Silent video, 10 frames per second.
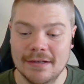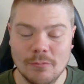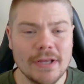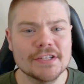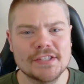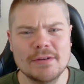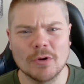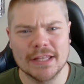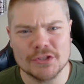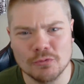Waiting to see
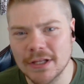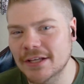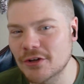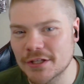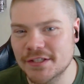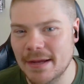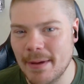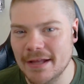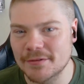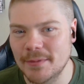one that's really going to step
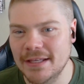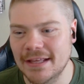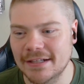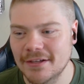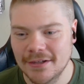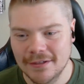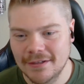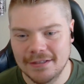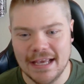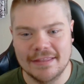out to me that,
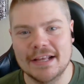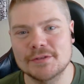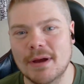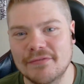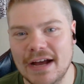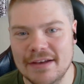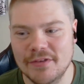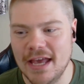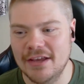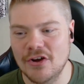yeah, that's my
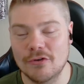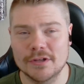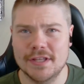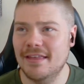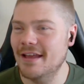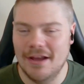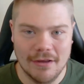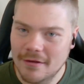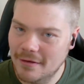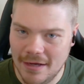5K going, because
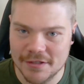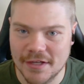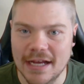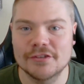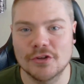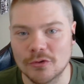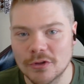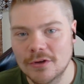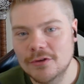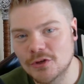honestly, guys, don't
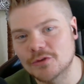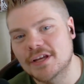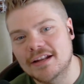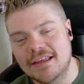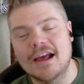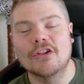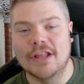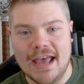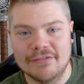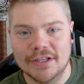say anything. I only
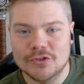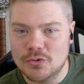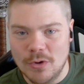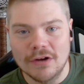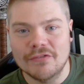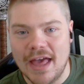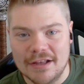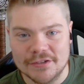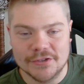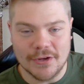have like
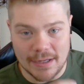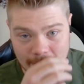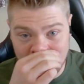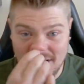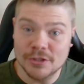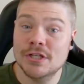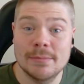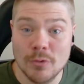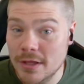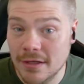12,000, so you got to be real
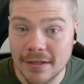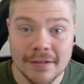cheap with it.